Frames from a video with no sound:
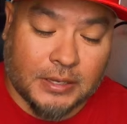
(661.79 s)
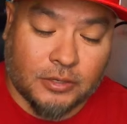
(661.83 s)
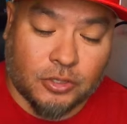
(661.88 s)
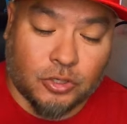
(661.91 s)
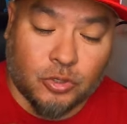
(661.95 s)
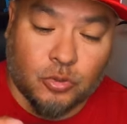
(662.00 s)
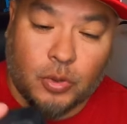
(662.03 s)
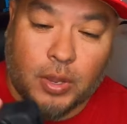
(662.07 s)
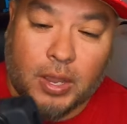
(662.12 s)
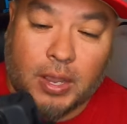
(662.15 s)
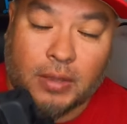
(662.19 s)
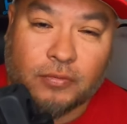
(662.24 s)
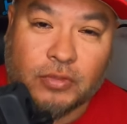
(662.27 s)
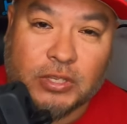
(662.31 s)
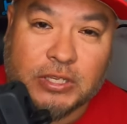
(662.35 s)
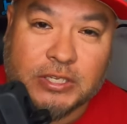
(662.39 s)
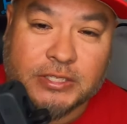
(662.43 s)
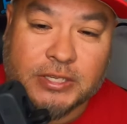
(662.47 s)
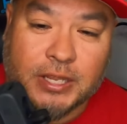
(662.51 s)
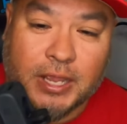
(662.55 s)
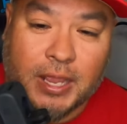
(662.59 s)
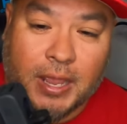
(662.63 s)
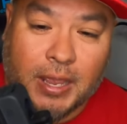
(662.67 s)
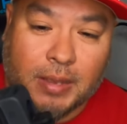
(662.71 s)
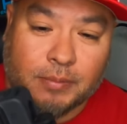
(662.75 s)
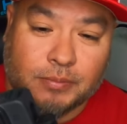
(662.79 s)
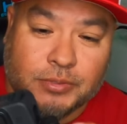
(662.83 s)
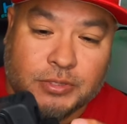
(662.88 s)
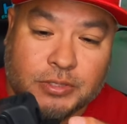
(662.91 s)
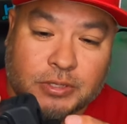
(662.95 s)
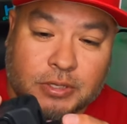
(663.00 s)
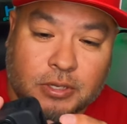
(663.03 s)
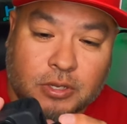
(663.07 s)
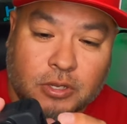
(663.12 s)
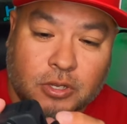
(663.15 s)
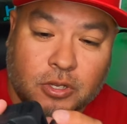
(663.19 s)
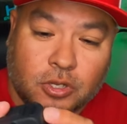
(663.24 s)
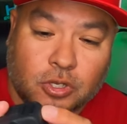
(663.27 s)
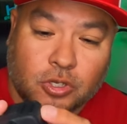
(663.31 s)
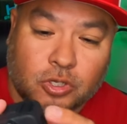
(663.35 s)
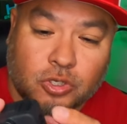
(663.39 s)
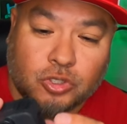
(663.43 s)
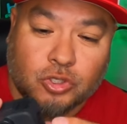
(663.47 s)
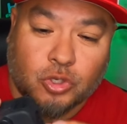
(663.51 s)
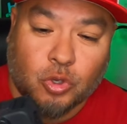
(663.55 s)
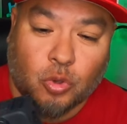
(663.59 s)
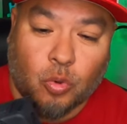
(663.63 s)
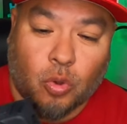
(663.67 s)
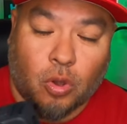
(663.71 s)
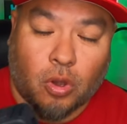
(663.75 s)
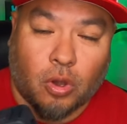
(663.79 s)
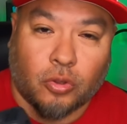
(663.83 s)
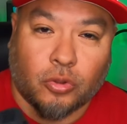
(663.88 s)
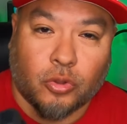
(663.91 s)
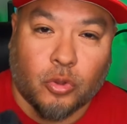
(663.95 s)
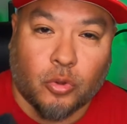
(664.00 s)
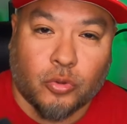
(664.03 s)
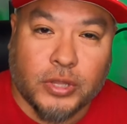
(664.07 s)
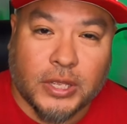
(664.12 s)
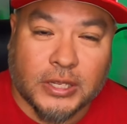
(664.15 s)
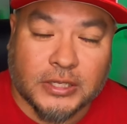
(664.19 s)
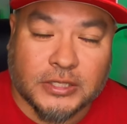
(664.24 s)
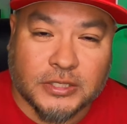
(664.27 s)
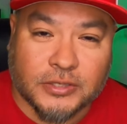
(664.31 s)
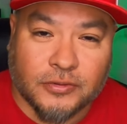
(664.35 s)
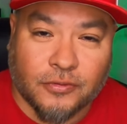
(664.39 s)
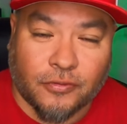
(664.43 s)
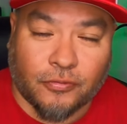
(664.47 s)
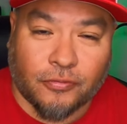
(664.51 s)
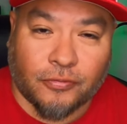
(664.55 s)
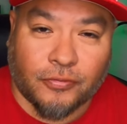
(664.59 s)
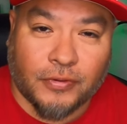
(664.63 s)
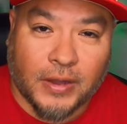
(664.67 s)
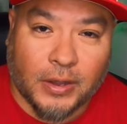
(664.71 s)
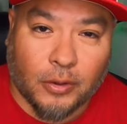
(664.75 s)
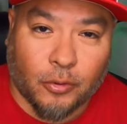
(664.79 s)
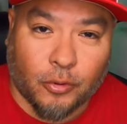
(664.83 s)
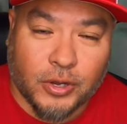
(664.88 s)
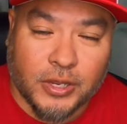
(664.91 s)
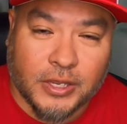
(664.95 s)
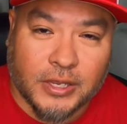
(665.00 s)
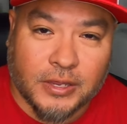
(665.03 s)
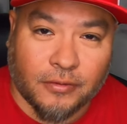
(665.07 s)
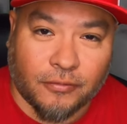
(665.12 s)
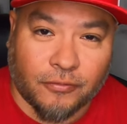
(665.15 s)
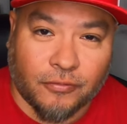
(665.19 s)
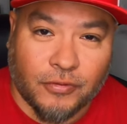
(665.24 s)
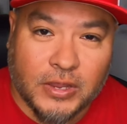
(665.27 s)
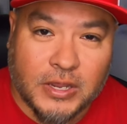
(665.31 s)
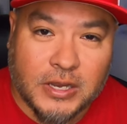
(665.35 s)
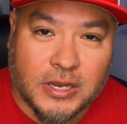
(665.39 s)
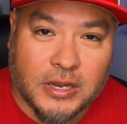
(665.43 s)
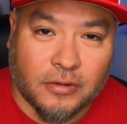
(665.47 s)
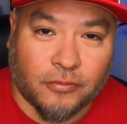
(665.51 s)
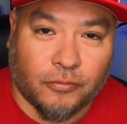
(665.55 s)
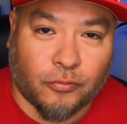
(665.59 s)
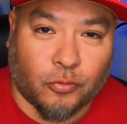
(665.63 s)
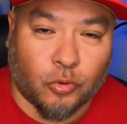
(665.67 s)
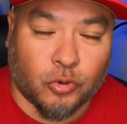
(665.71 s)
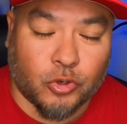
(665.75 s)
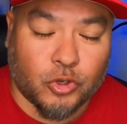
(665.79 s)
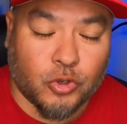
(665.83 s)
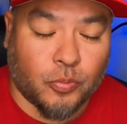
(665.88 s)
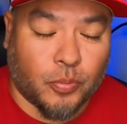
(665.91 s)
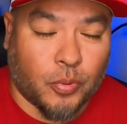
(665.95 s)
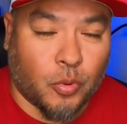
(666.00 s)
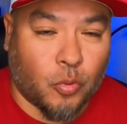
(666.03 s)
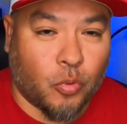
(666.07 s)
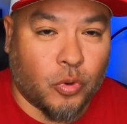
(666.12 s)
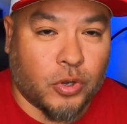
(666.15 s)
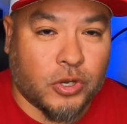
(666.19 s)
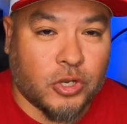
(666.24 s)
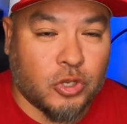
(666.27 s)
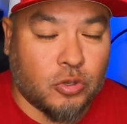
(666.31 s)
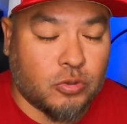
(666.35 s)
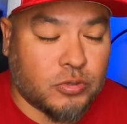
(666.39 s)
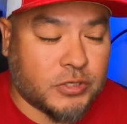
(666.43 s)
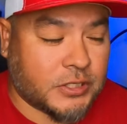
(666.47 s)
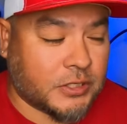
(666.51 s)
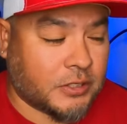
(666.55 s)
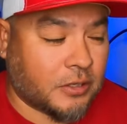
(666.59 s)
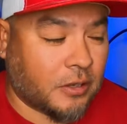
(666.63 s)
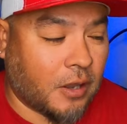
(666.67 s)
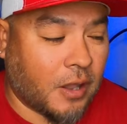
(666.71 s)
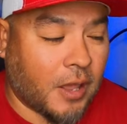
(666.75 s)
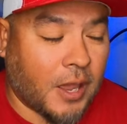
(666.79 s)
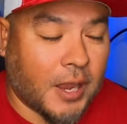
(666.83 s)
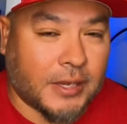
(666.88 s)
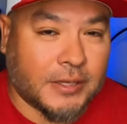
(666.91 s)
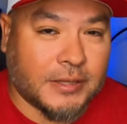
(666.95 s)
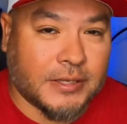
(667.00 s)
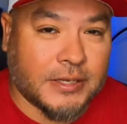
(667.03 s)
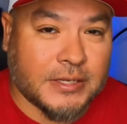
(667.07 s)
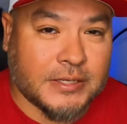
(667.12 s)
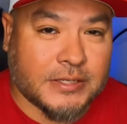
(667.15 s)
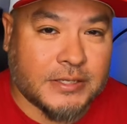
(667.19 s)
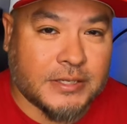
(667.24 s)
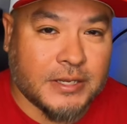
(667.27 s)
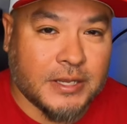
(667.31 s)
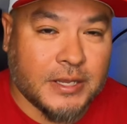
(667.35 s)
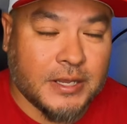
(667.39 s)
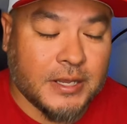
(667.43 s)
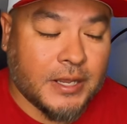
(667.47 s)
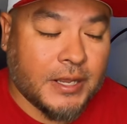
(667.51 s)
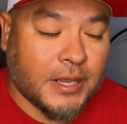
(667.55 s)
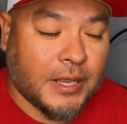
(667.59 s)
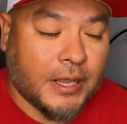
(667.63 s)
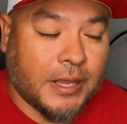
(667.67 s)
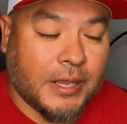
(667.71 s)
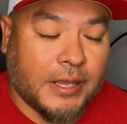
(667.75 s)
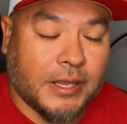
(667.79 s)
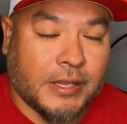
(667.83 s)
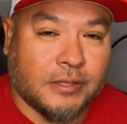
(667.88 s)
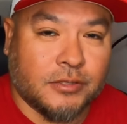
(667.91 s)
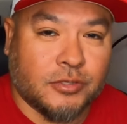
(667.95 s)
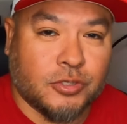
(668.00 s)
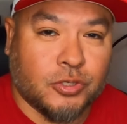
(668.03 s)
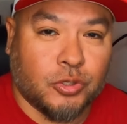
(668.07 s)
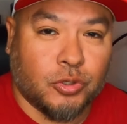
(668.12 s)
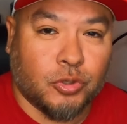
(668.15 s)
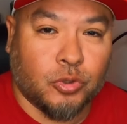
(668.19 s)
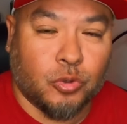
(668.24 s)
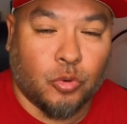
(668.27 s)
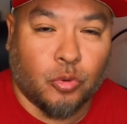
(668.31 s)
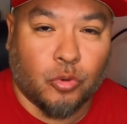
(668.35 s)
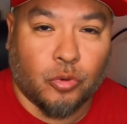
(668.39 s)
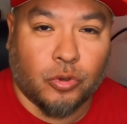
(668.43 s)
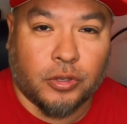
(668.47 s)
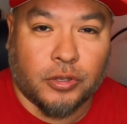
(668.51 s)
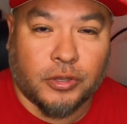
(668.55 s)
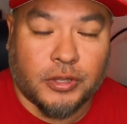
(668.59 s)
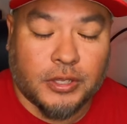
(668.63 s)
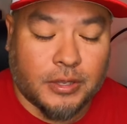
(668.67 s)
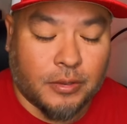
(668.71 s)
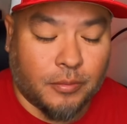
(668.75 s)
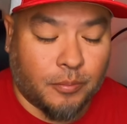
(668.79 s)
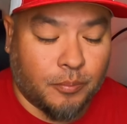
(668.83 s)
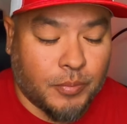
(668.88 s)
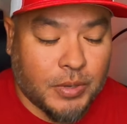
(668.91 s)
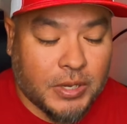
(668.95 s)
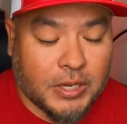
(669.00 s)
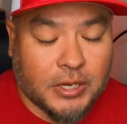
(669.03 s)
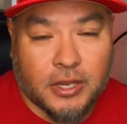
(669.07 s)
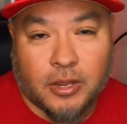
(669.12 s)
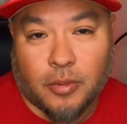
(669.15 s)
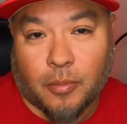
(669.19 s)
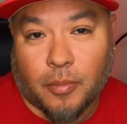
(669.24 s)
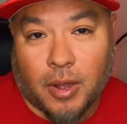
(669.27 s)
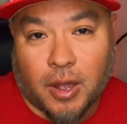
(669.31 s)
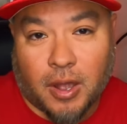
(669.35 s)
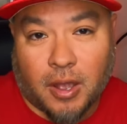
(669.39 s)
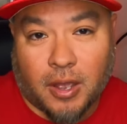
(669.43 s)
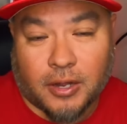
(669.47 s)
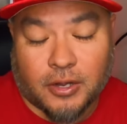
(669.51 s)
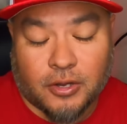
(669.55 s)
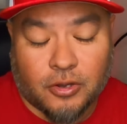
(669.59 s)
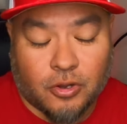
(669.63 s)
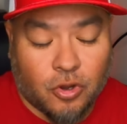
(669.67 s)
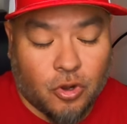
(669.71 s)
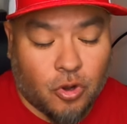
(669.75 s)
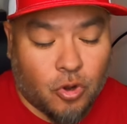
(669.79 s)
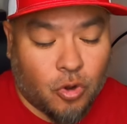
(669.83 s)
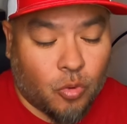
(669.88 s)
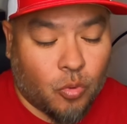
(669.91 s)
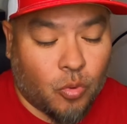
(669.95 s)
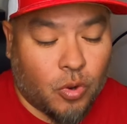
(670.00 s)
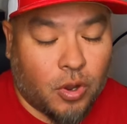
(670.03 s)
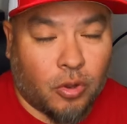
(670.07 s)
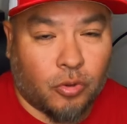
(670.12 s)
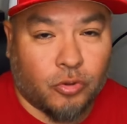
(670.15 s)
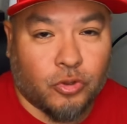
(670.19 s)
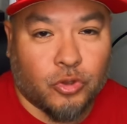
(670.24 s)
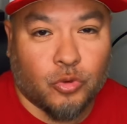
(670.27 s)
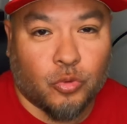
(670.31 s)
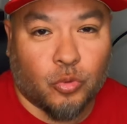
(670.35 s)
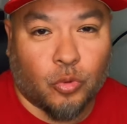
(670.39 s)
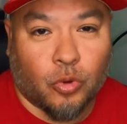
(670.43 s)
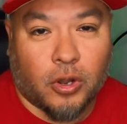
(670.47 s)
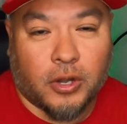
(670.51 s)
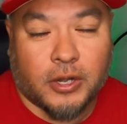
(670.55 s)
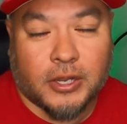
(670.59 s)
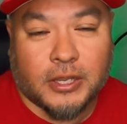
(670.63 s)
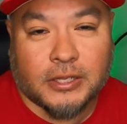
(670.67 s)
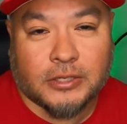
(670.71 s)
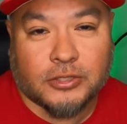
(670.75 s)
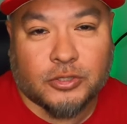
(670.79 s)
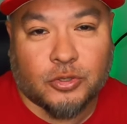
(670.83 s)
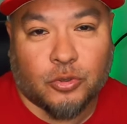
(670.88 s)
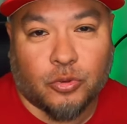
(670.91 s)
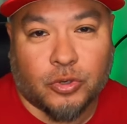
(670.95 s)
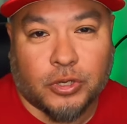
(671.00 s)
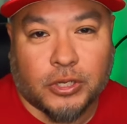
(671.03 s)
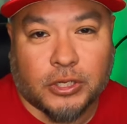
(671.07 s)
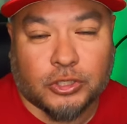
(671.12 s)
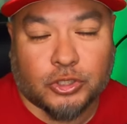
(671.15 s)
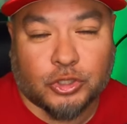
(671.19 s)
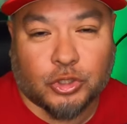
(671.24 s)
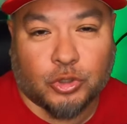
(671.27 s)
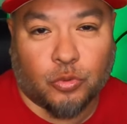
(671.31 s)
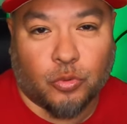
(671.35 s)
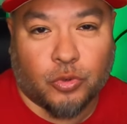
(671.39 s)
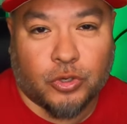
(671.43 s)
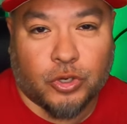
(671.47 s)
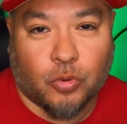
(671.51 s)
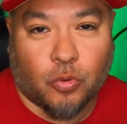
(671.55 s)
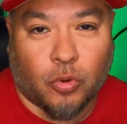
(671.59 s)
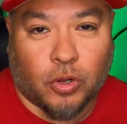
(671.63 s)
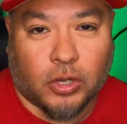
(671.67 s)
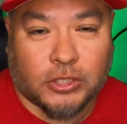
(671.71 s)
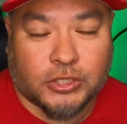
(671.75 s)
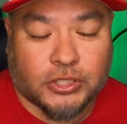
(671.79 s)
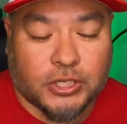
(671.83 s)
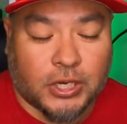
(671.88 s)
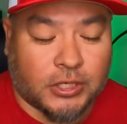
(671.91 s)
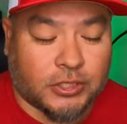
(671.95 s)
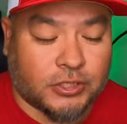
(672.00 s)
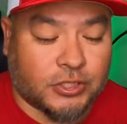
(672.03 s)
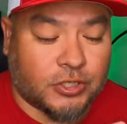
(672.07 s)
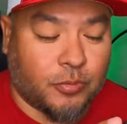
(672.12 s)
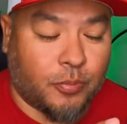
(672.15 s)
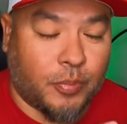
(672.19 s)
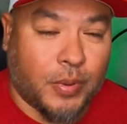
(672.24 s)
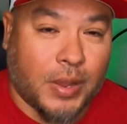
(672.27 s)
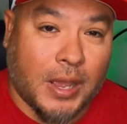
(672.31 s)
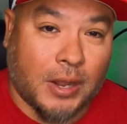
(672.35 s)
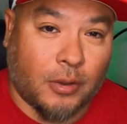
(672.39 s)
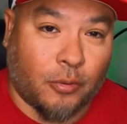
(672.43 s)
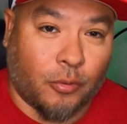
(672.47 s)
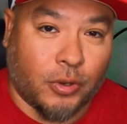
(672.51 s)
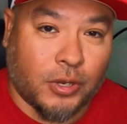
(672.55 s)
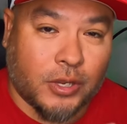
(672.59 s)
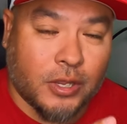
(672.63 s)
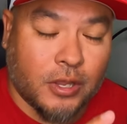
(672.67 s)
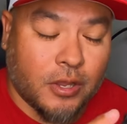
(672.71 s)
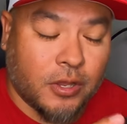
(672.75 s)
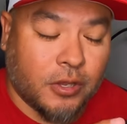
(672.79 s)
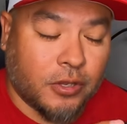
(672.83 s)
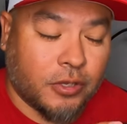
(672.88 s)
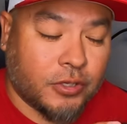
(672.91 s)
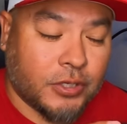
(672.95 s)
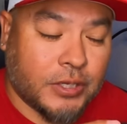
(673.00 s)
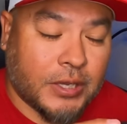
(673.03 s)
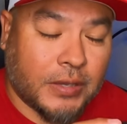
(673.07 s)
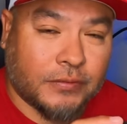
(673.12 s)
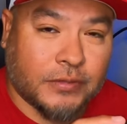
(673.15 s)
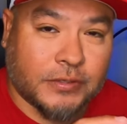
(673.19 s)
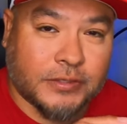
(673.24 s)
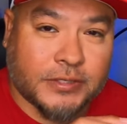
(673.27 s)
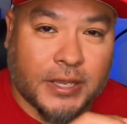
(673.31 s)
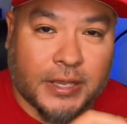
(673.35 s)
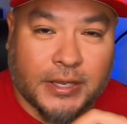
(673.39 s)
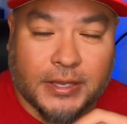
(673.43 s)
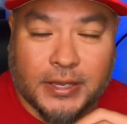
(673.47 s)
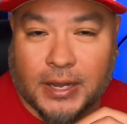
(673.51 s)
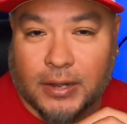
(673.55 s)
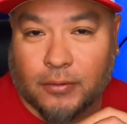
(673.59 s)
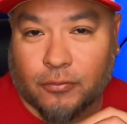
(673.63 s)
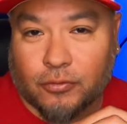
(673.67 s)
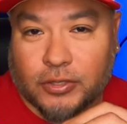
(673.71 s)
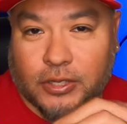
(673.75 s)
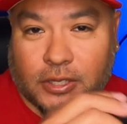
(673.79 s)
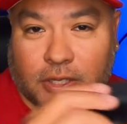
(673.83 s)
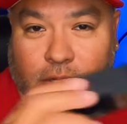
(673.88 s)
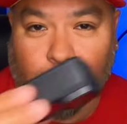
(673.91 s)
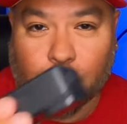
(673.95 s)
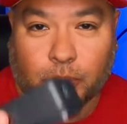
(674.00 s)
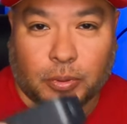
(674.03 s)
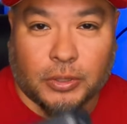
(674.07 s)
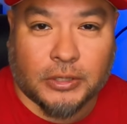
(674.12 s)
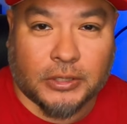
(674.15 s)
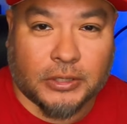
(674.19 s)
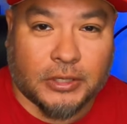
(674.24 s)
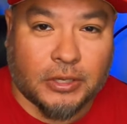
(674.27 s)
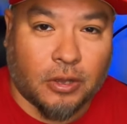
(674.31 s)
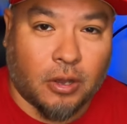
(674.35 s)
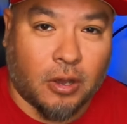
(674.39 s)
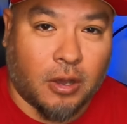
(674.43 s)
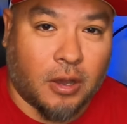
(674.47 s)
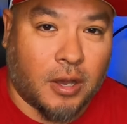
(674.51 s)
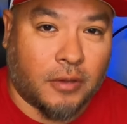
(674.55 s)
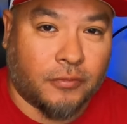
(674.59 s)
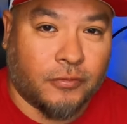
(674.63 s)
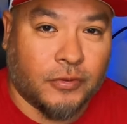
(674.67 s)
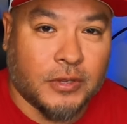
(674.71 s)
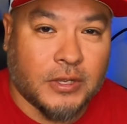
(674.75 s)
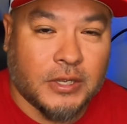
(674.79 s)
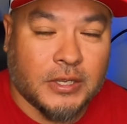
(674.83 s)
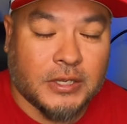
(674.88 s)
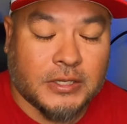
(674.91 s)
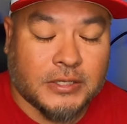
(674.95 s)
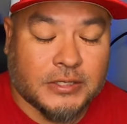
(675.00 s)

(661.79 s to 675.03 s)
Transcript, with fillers: that you have these tabs. So although that's very convenient for you, but when you slide this into the Media Mod, well, you run into an issue when you want to change the battery. You have to take everything completely off,